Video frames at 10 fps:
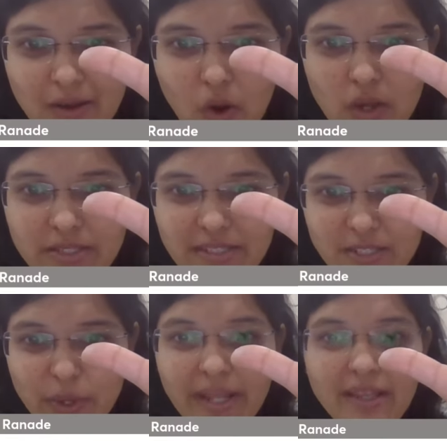August is
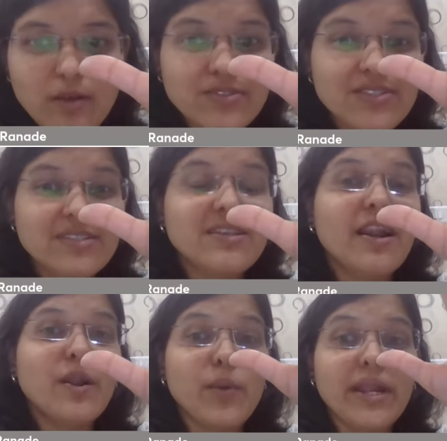
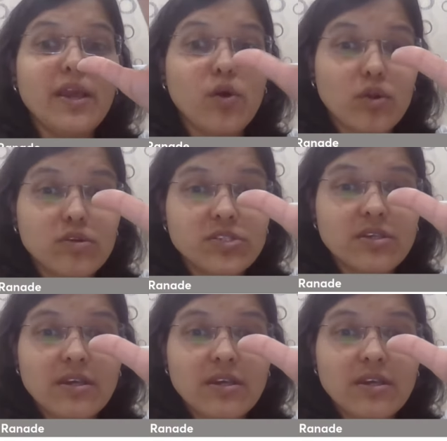20,620 crores.